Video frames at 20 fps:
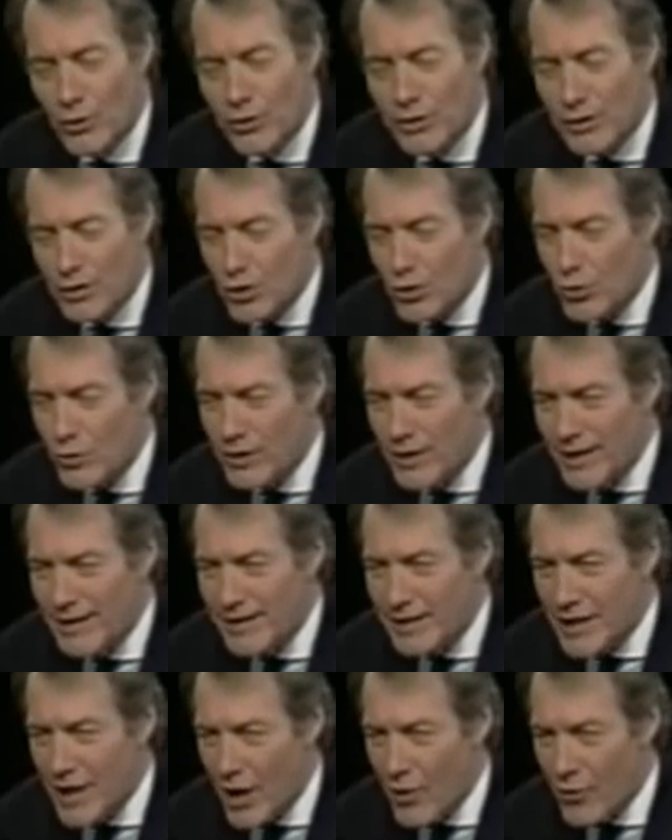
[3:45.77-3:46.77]
you can
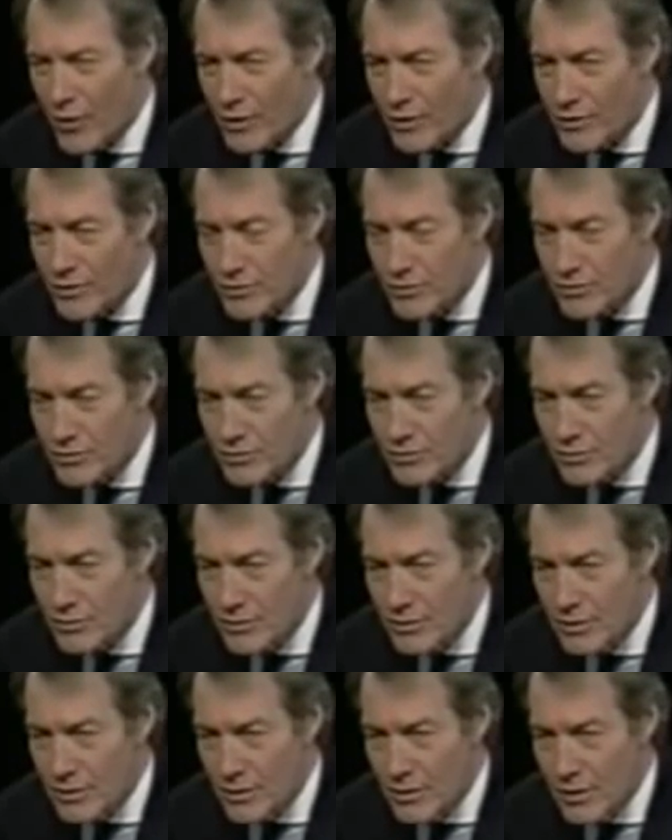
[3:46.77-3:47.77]
create characters
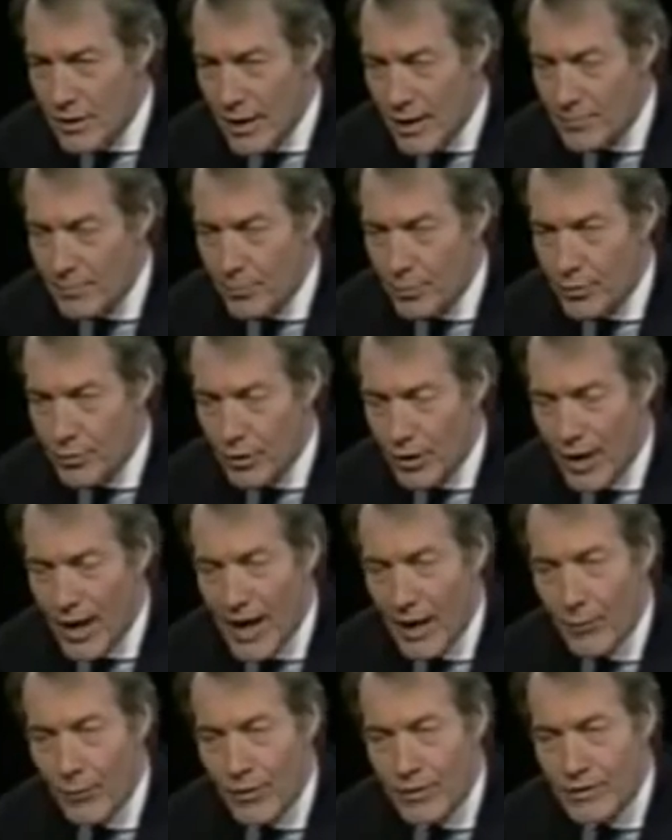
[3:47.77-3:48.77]
and put
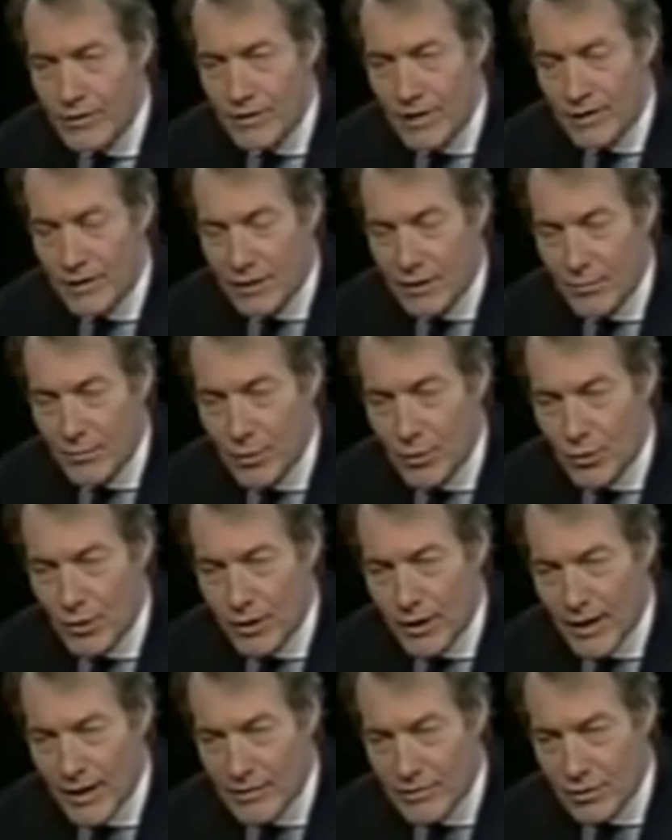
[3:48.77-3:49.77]
language that
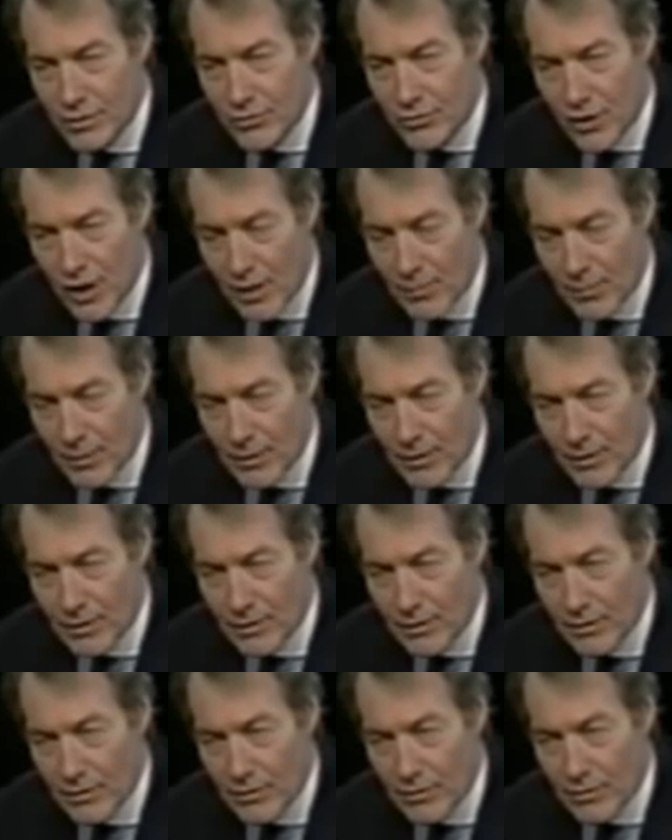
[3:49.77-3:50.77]
communicates a drama
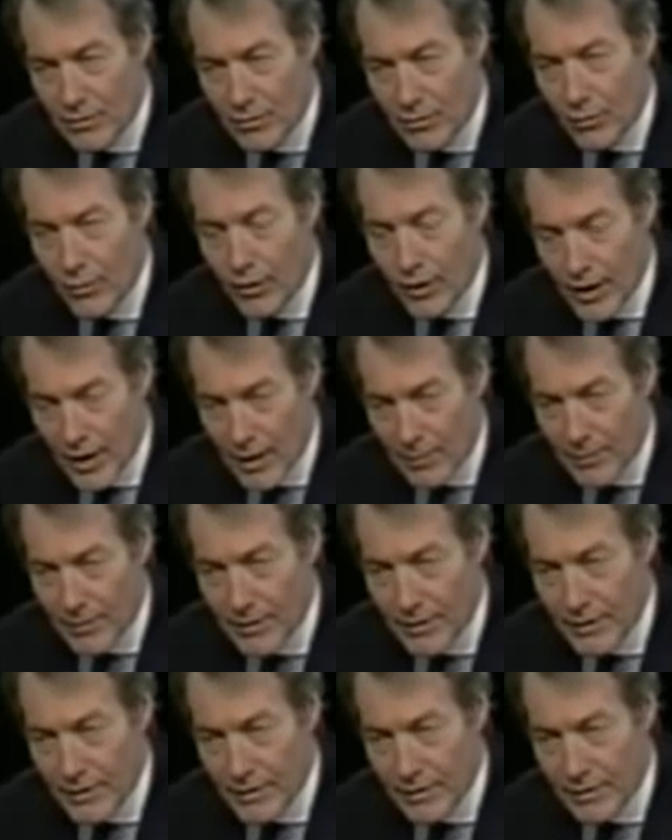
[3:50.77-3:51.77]
or a
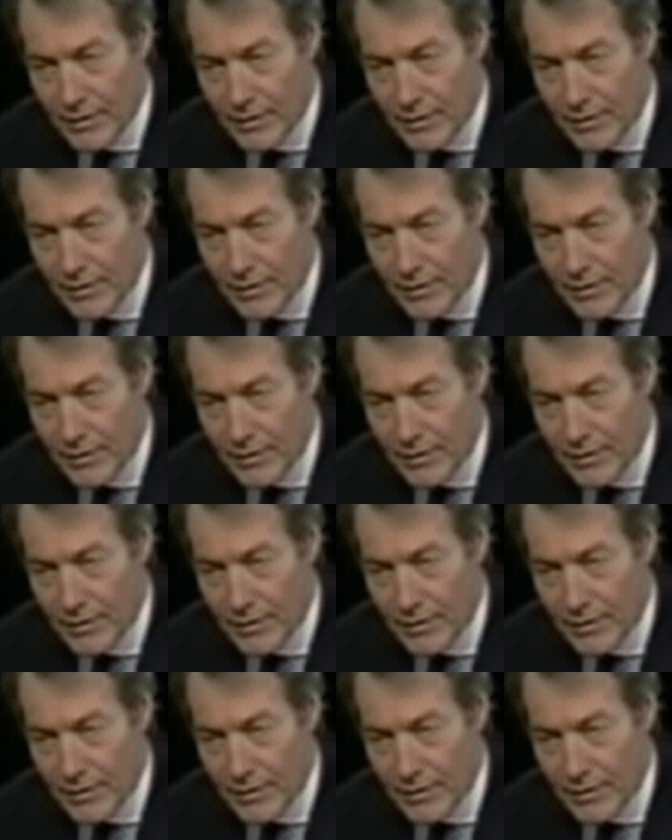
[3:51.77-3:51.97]
comedy.